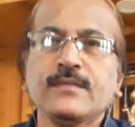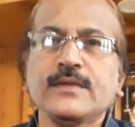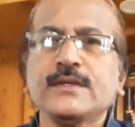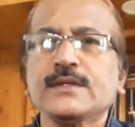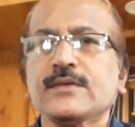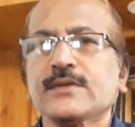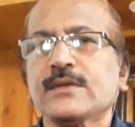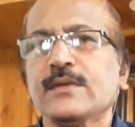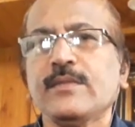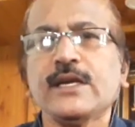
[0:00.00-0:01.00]
Business hours
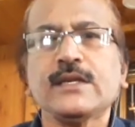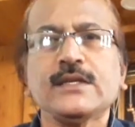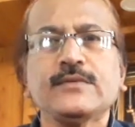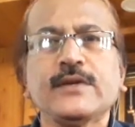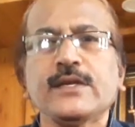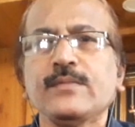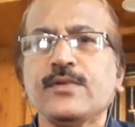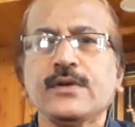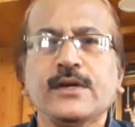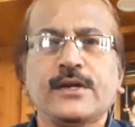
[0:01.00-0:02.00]
of the bank is very
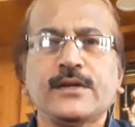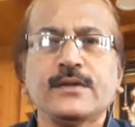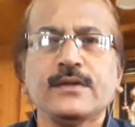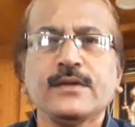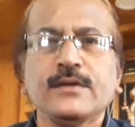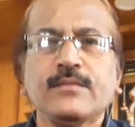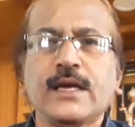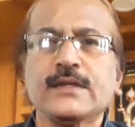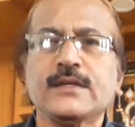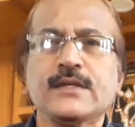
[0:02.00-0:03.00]
important.
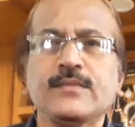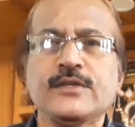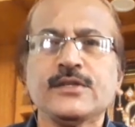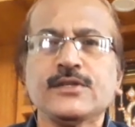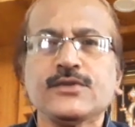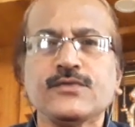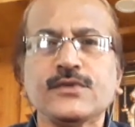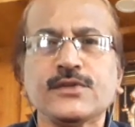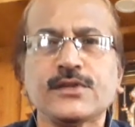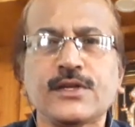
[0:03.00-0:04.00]
Banks are the business
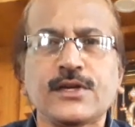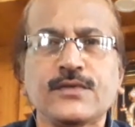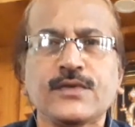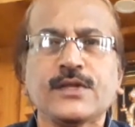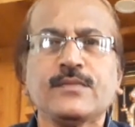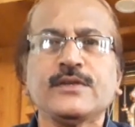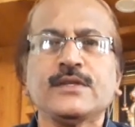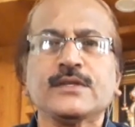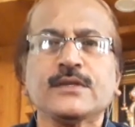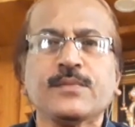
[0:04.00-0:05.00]
institution. They are doing the
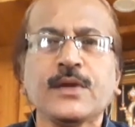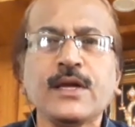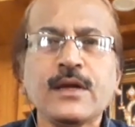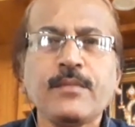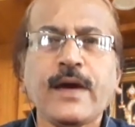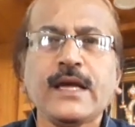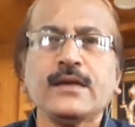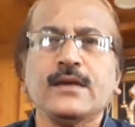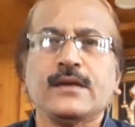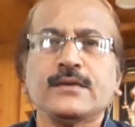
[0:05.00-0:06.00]
business of
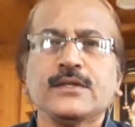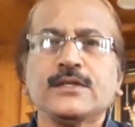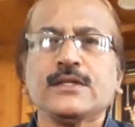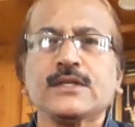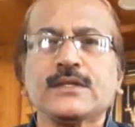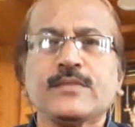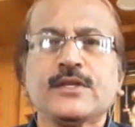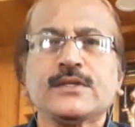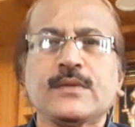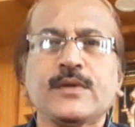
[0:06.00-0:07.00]
banking, such as
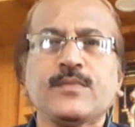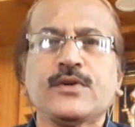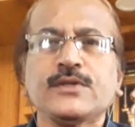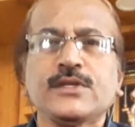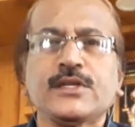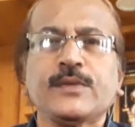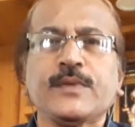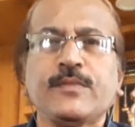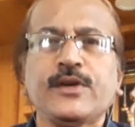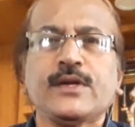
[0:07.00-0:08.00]
acceptance of deposit,
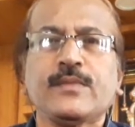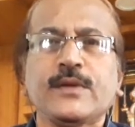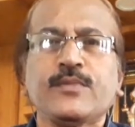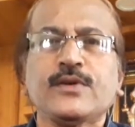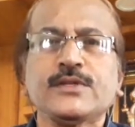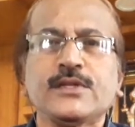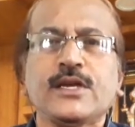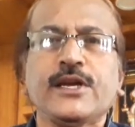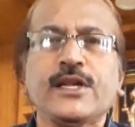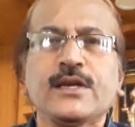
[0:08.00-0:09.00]
repayment of deposit,
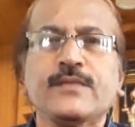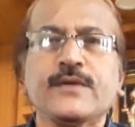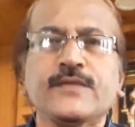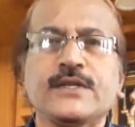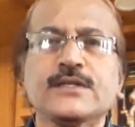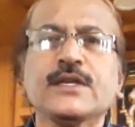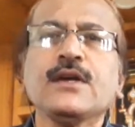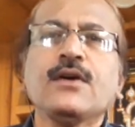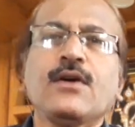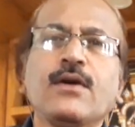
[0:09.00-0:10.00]
lending of the funds.
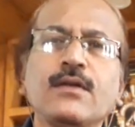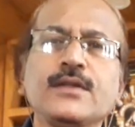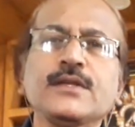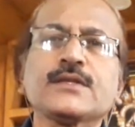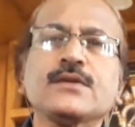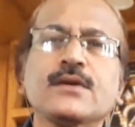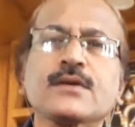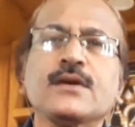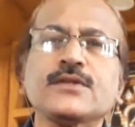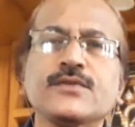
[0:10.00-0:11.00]
All these are
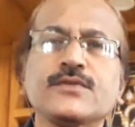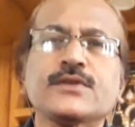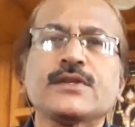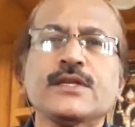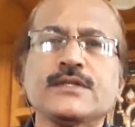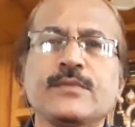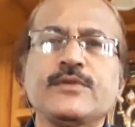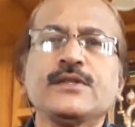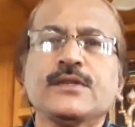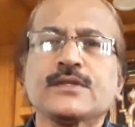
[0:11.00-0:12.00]
constituted as a
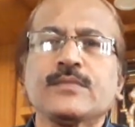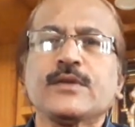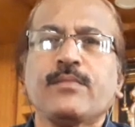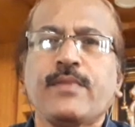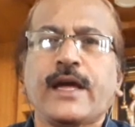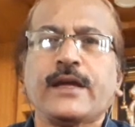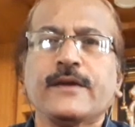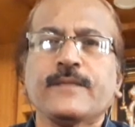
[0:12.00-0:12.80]
business of the bank.